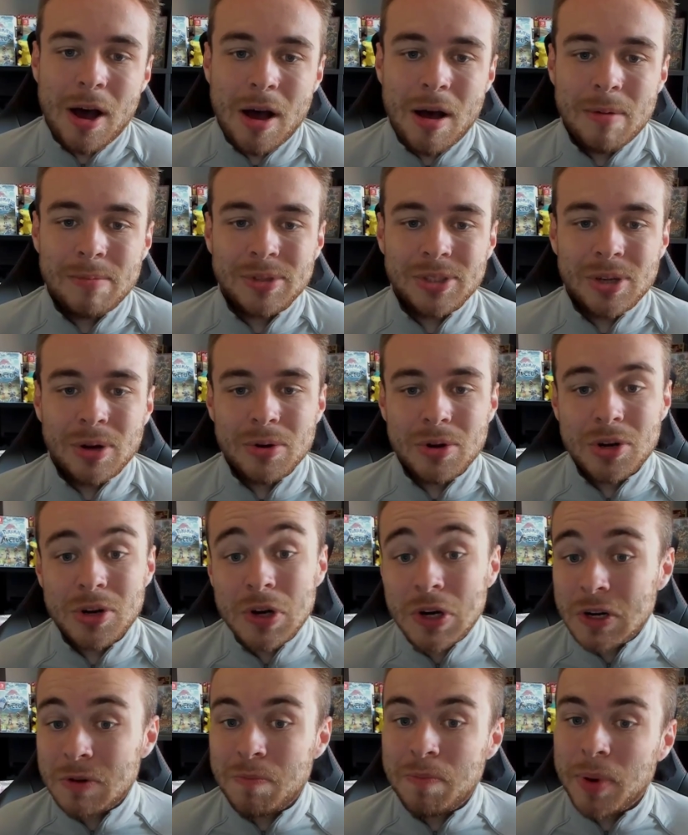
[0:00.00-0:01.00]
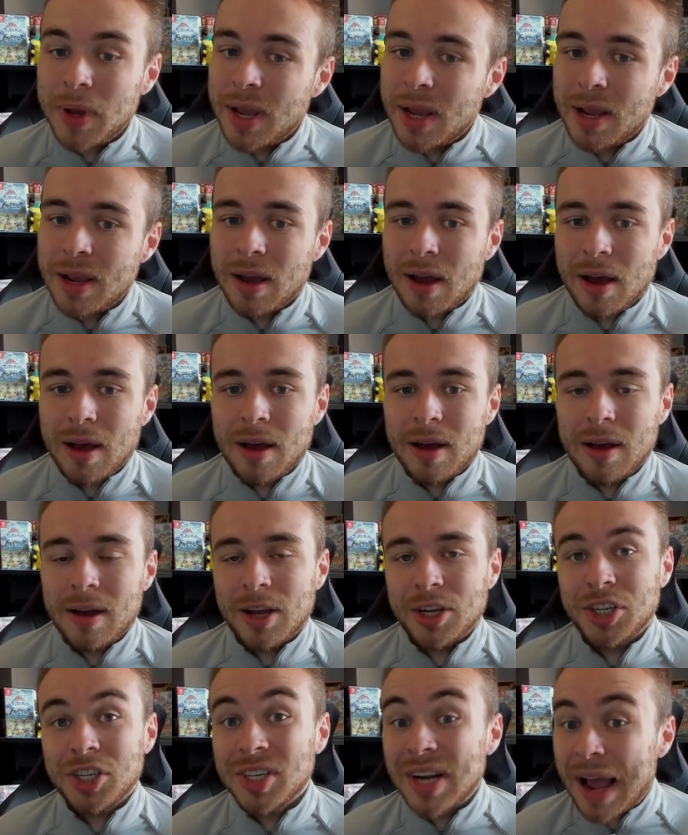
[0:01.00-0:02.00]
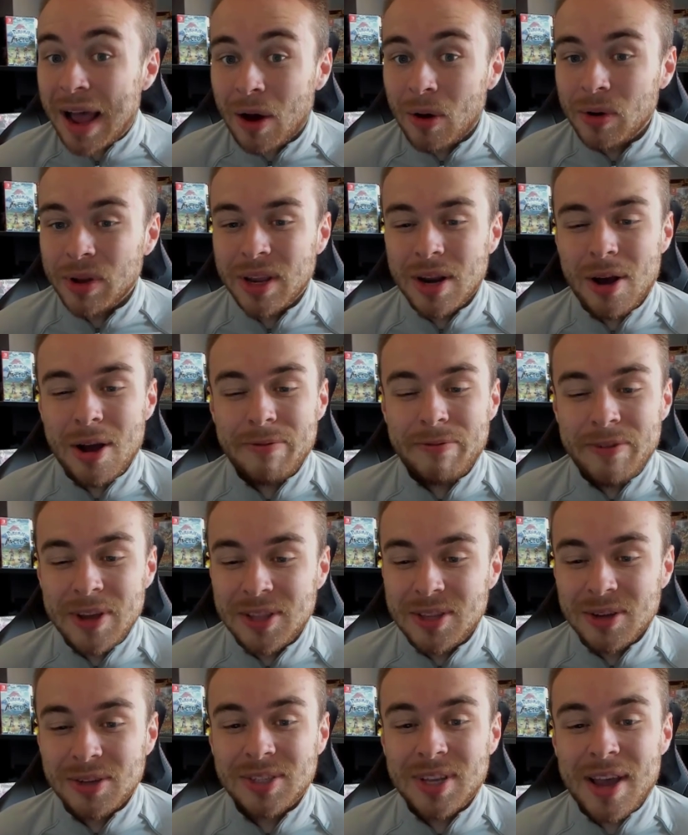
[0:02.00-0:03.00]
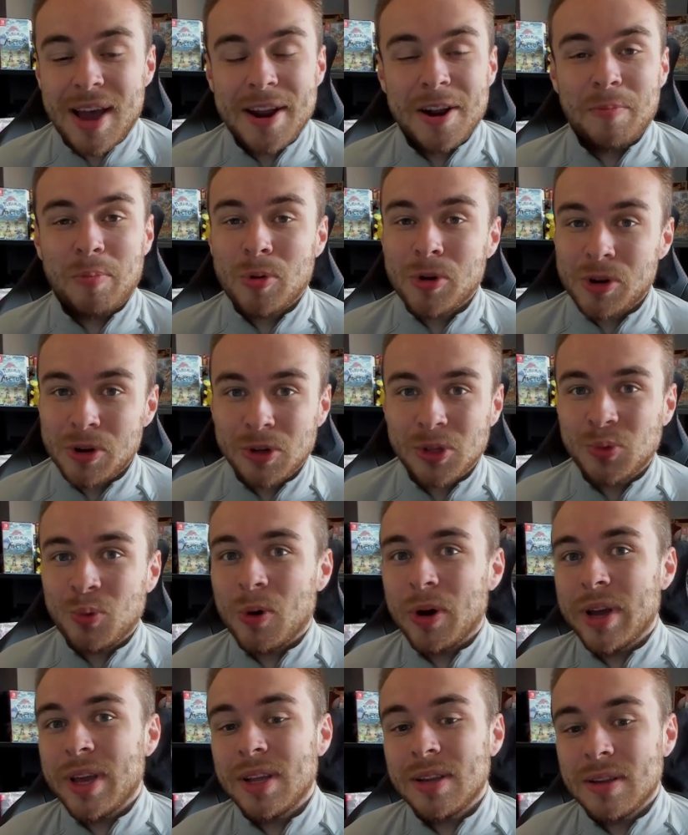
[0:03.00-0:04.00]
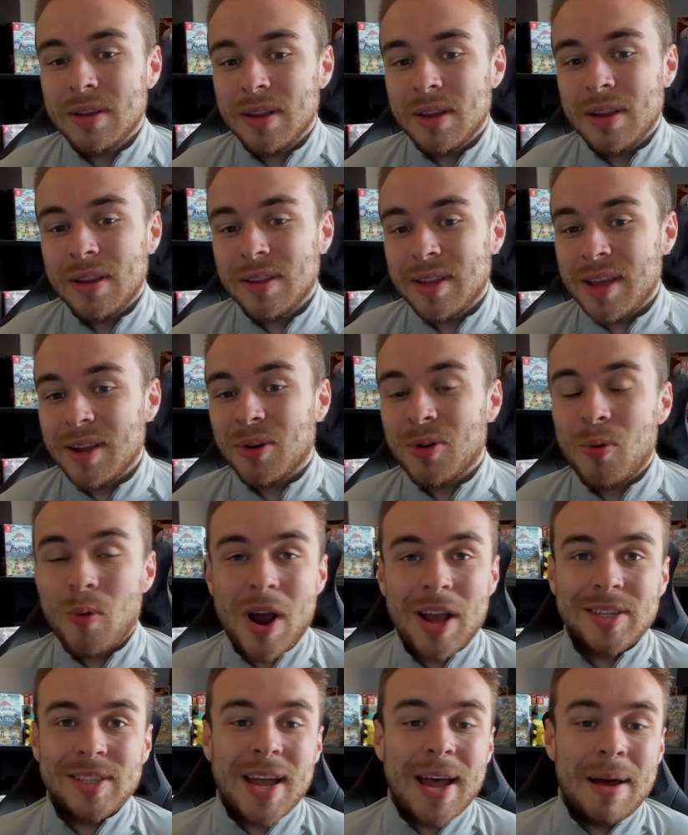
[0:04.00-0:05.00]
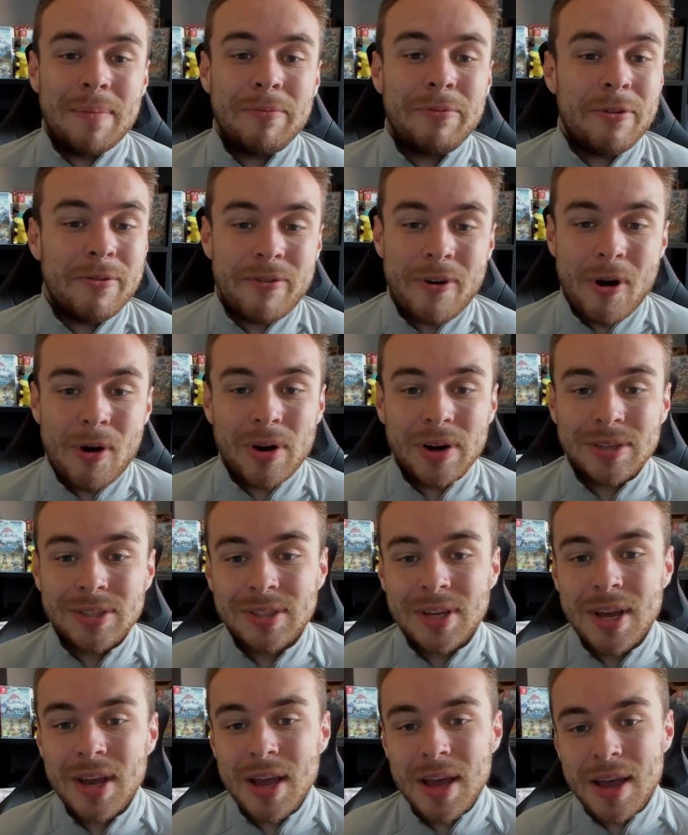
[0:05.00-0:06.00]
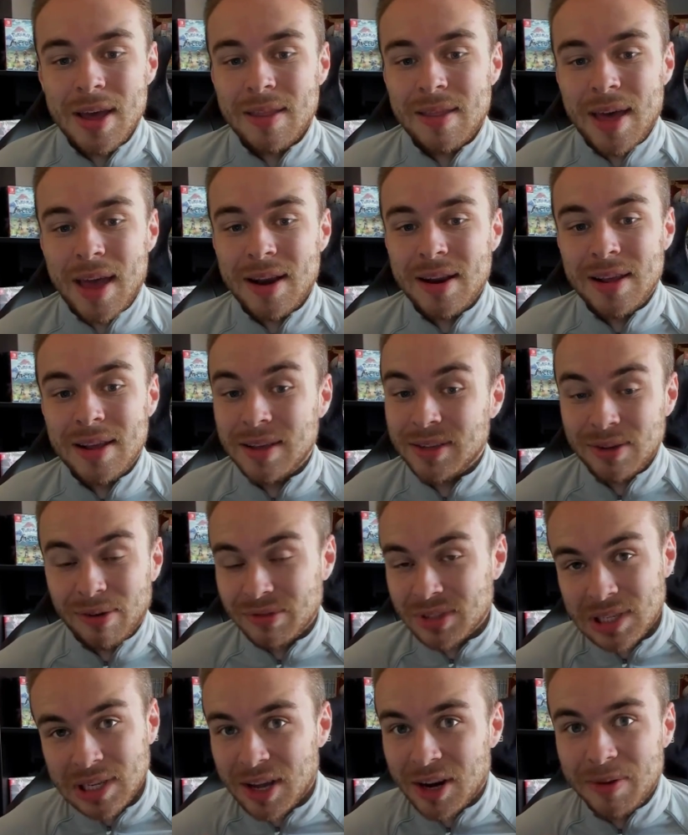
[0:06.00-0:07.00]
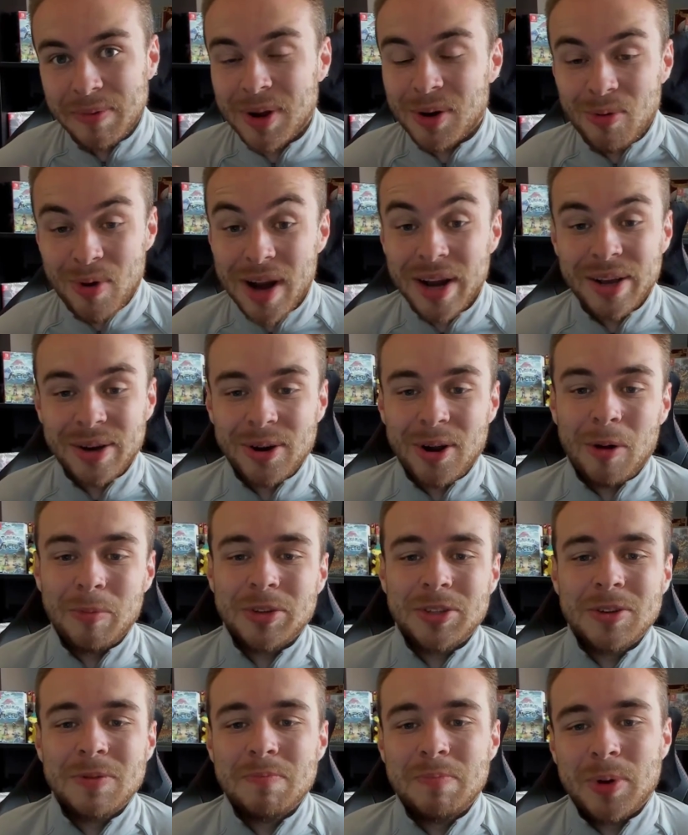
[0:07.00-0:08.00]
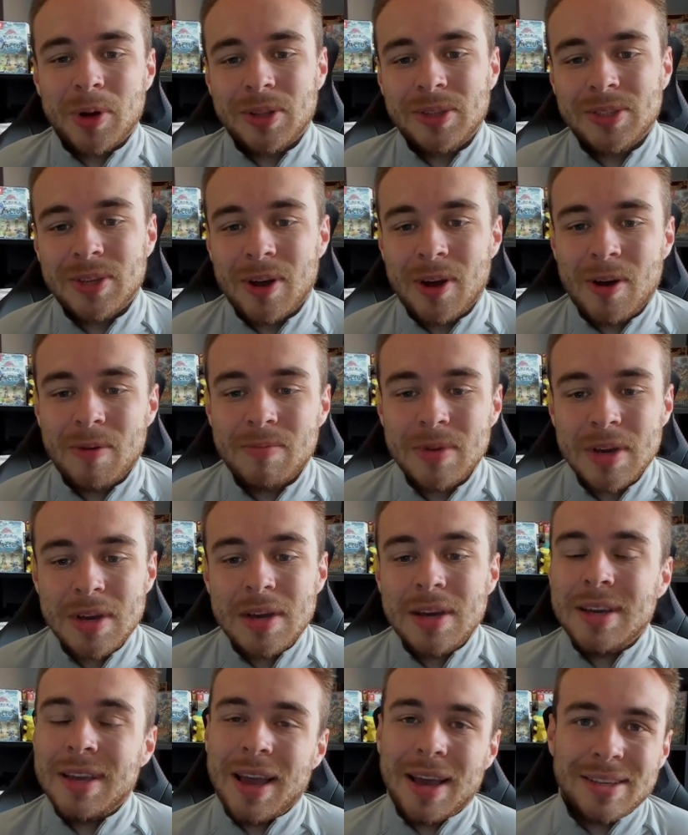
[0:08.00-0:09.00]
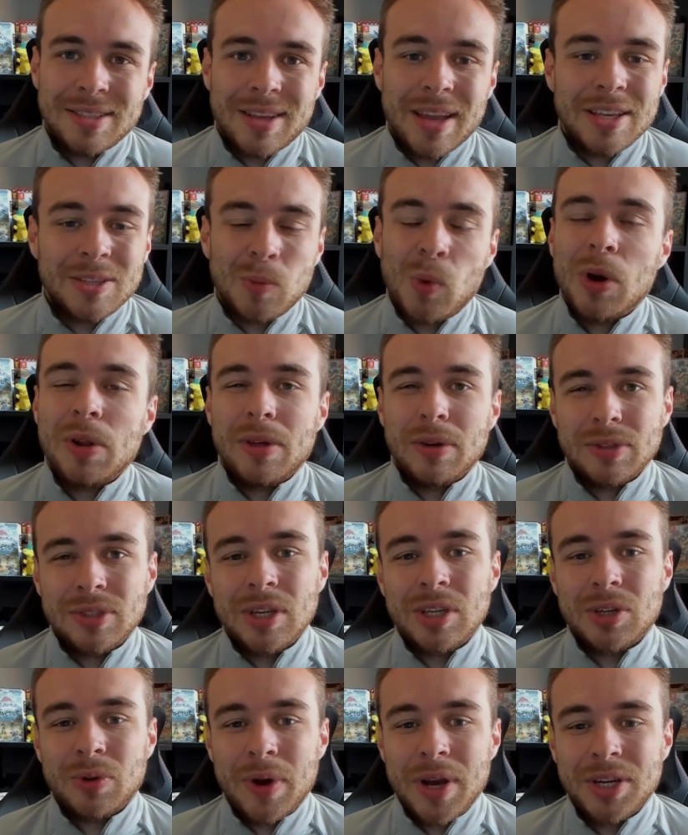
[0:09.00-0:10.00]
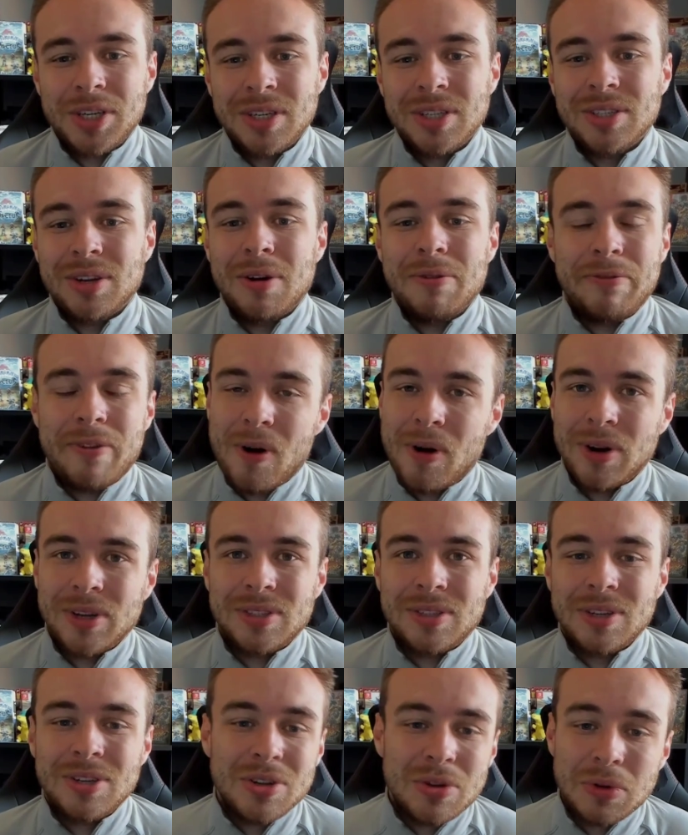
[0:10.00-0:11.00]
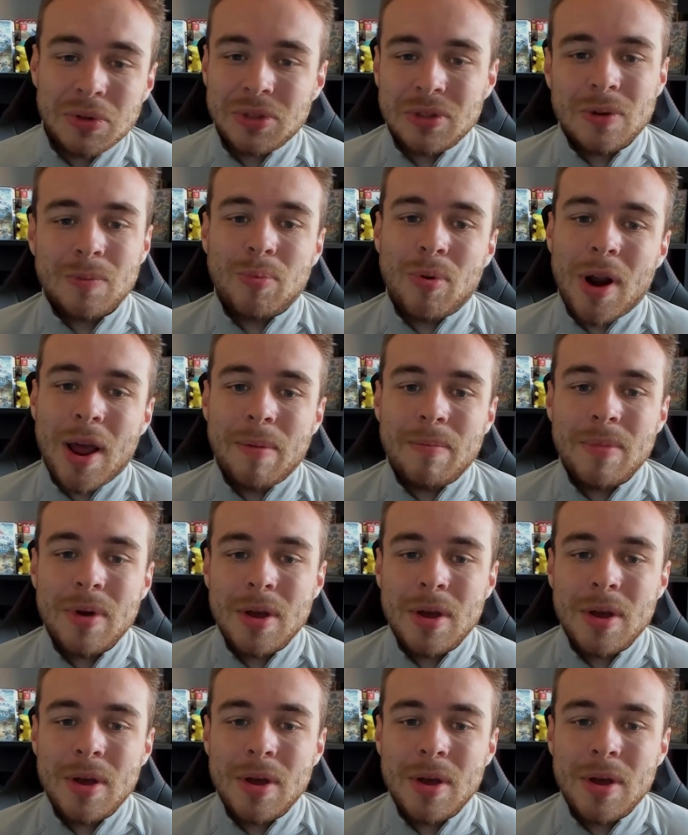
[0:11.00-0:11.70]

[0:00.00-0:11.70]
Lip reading: So could be a shout. You know, if he does kind of produce what he did at West Ham for Forest, then he's obviously going to be a really good option. But yeah, it's one of those situations, you know, Forest are new to the Prem.